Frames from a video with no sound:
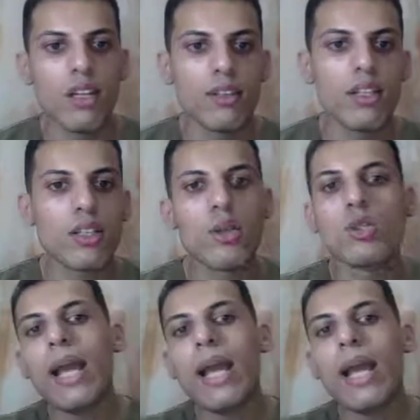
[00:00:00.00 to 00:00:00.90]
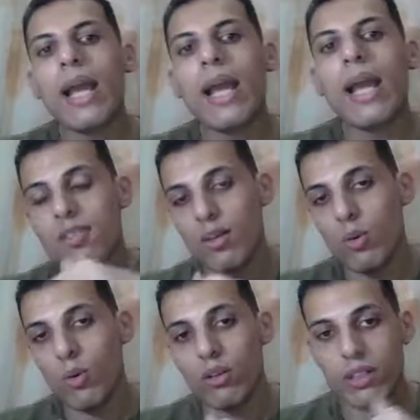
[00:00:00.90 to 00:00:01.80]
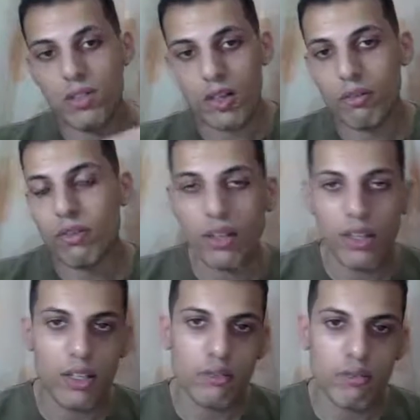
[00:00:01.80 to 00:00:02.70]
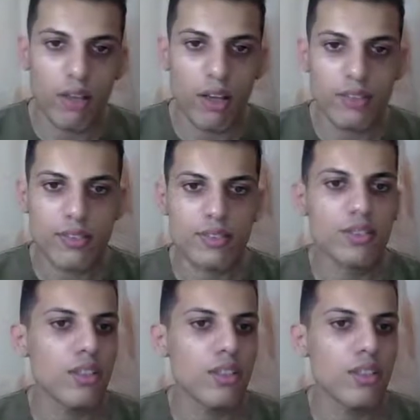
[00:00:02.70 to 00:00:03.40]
They could wait or reserve the later flight.